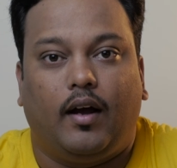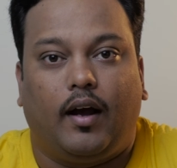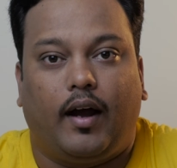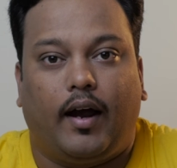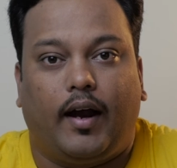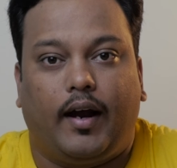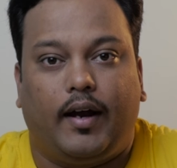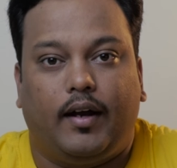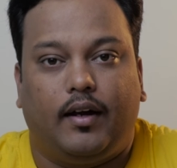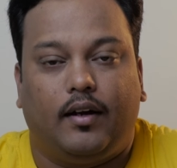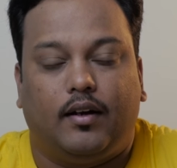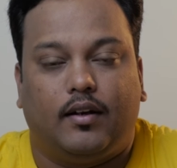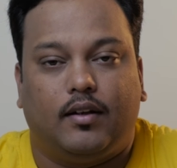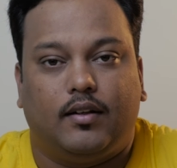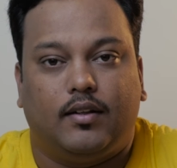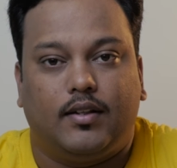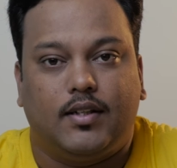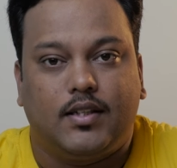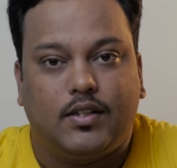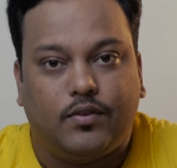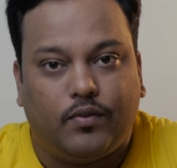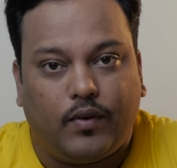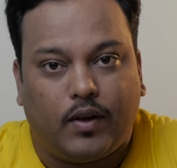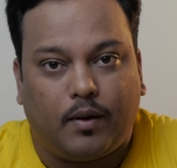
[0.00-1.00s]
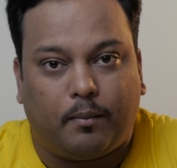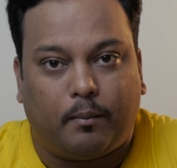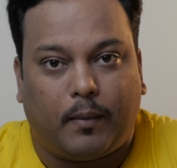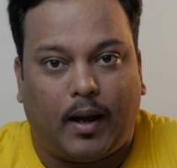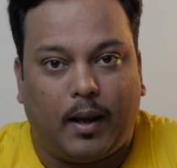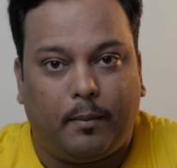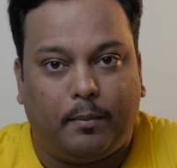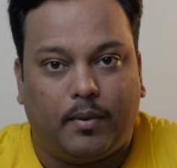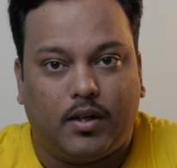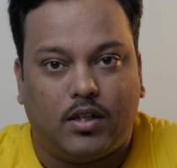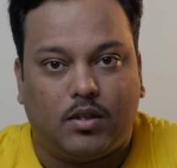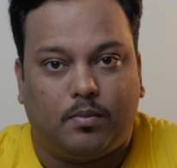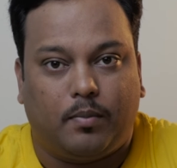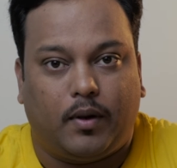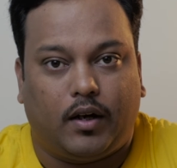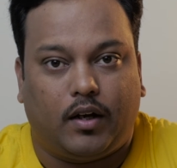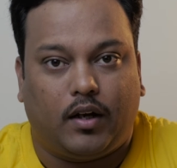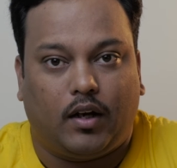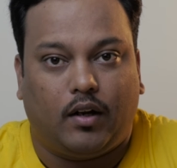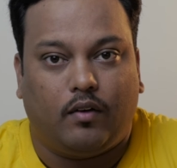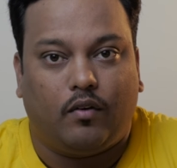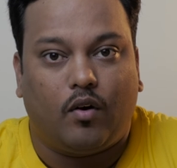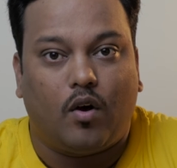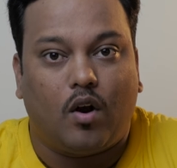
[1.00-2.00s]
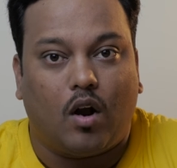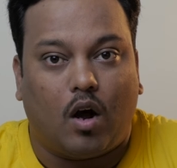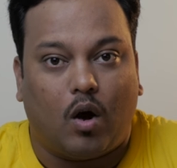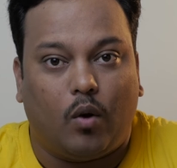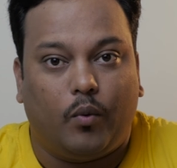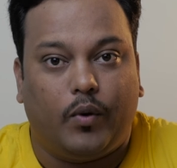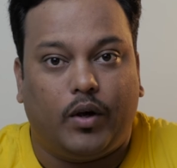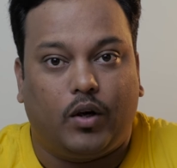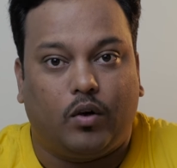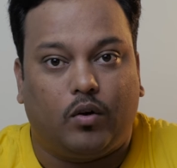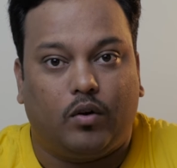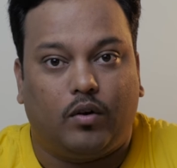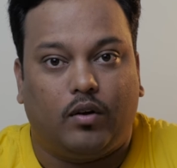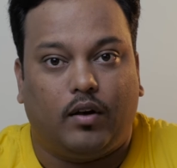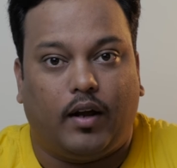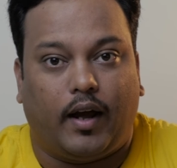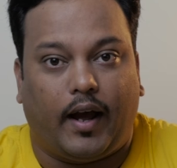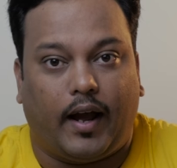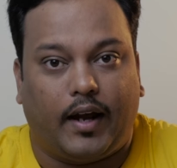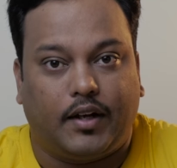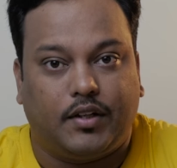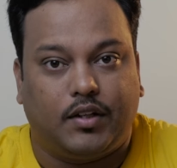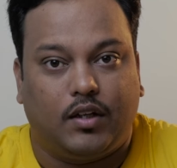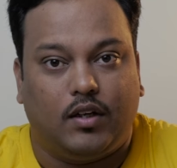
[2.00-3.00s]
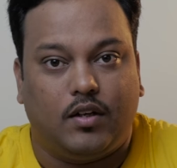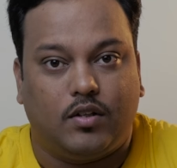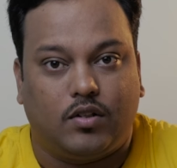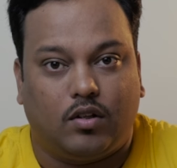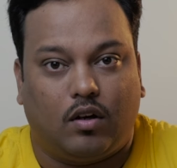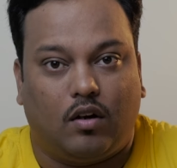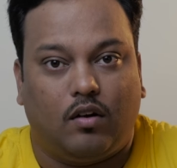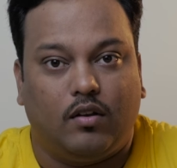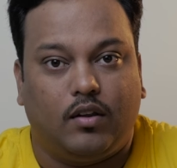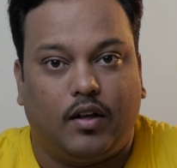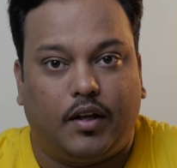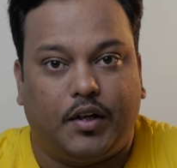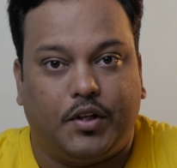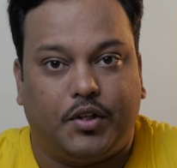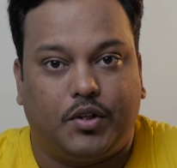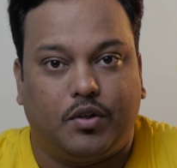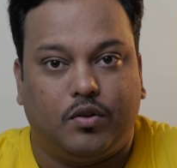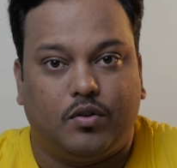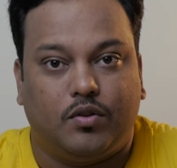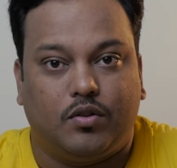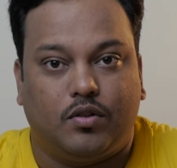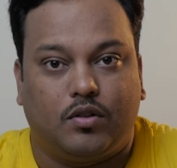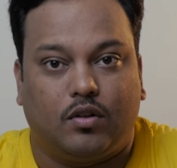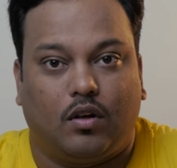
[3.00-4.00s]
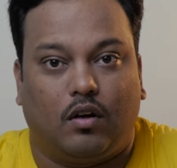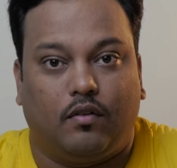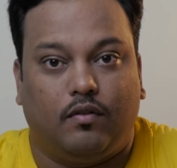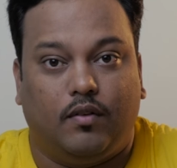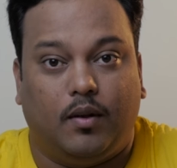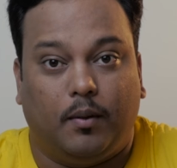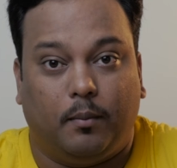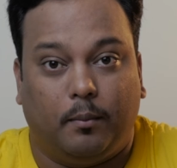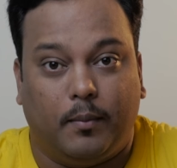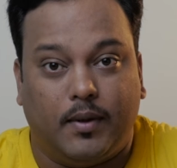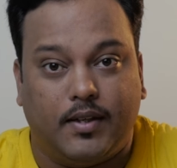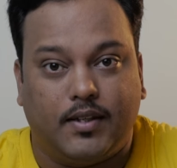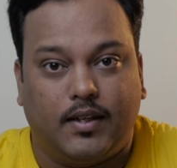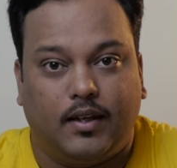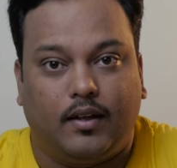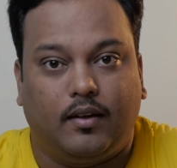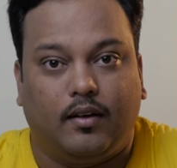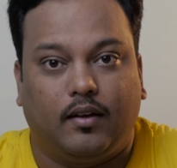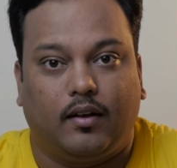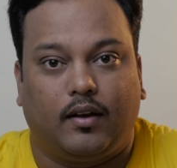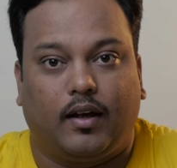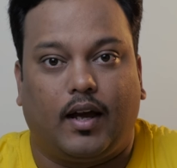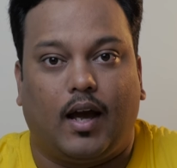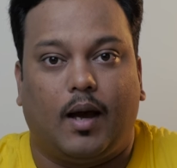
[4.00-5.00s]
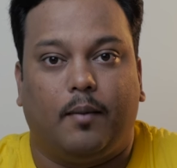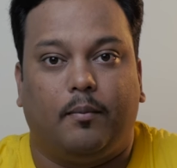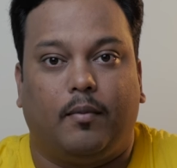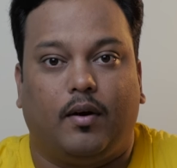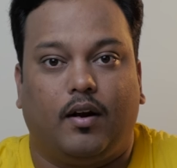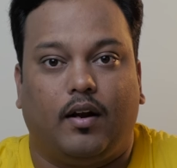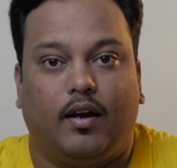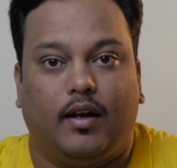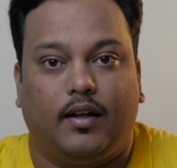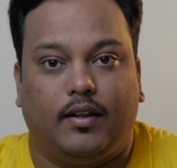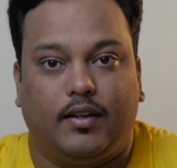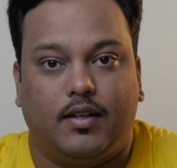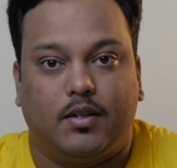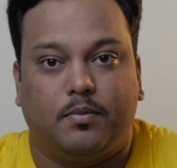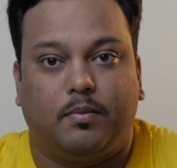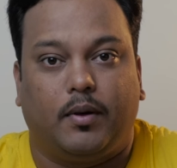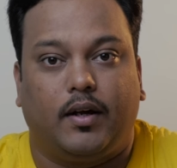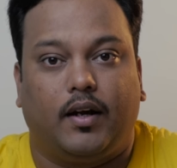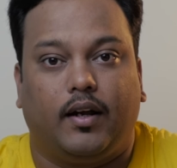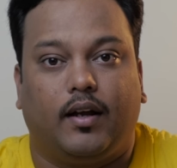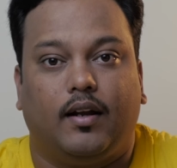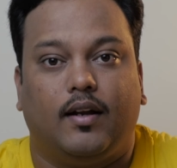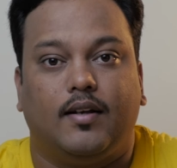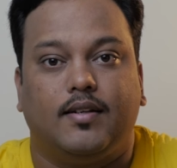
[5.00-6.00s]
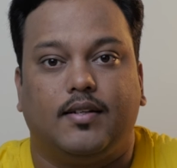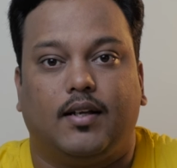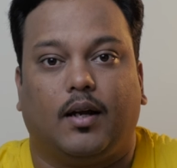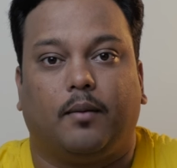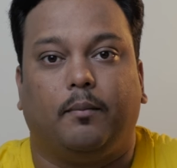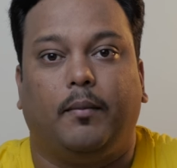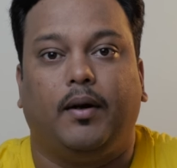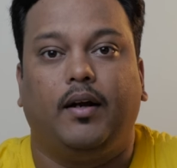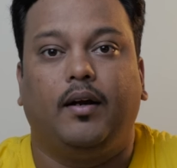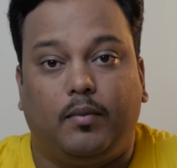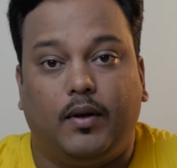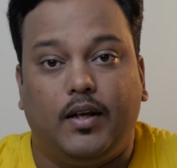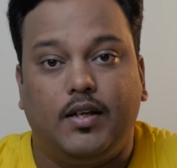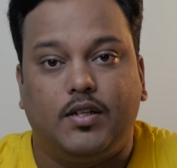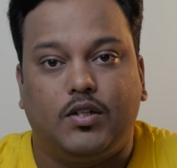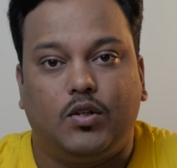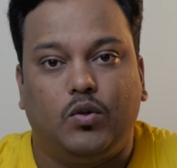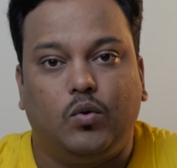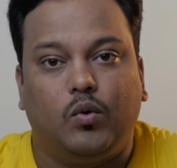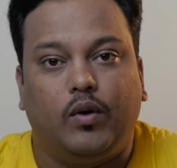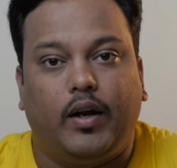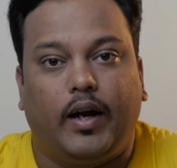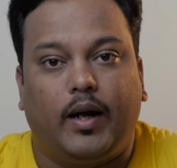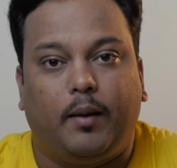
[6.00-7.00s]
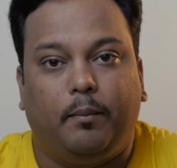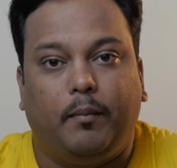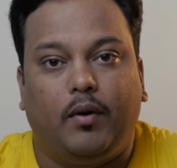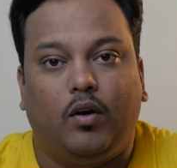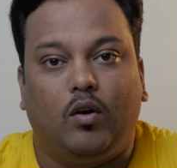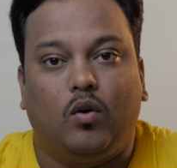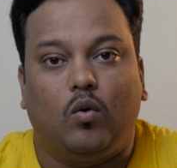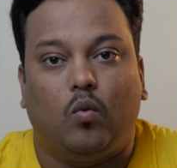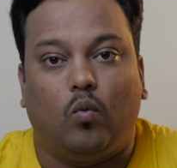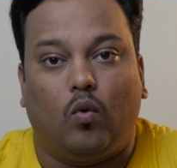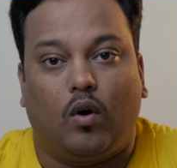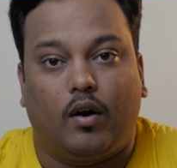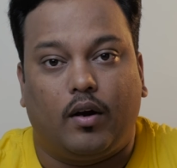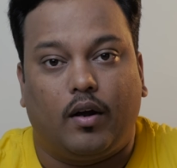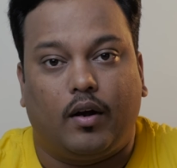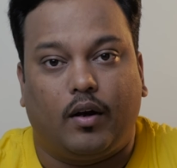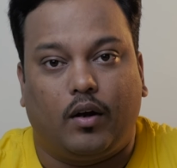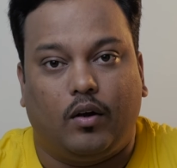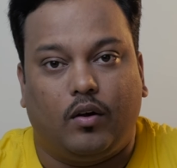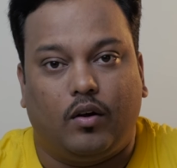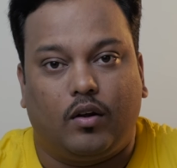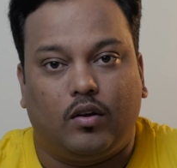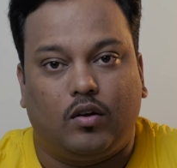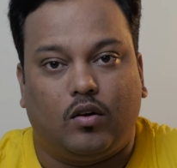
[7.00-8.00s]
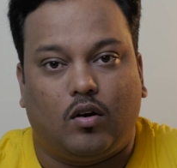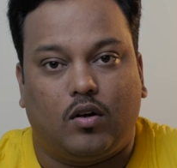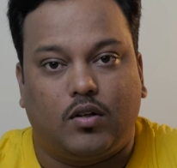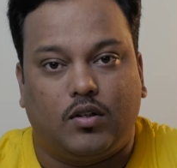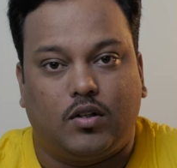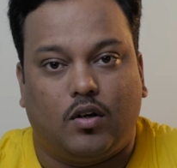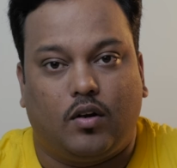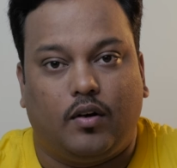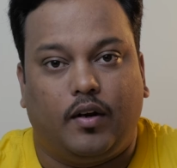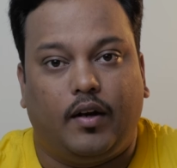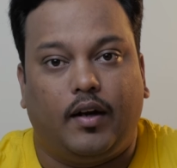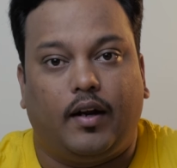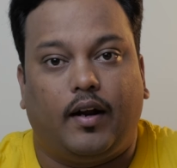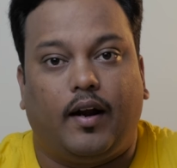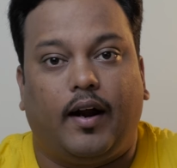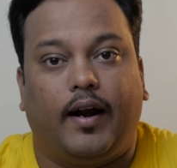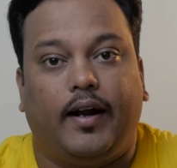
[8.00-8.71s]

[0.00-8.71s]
And this were my perspective on how it could actually solve the issues of the missing camera in this particular segment. Please do let me know what are your thoughts on it.